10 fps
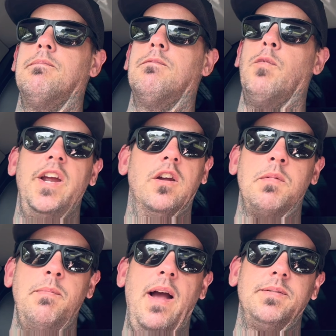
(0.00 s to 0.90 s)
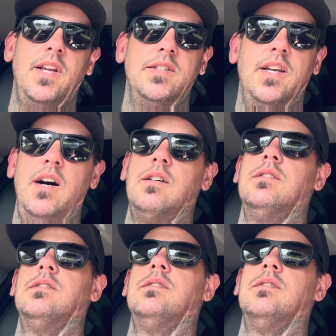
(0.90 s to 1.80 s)
Waiting on my map sensor.
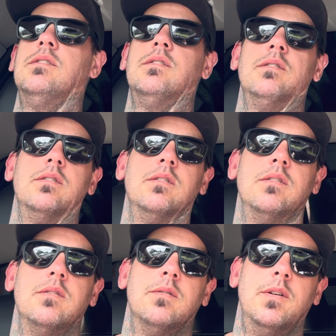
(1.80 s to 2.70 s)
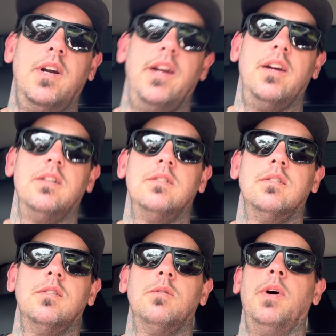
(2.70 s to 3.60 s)
Where are you?
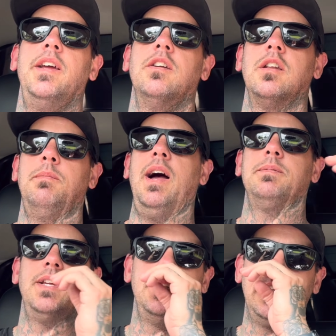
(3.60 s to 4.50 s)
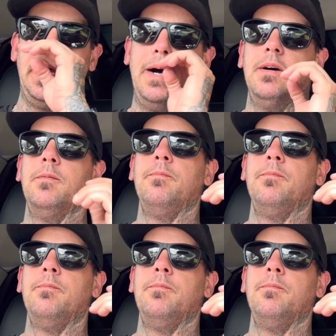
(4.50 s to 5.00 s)
Waiting on the map sensor.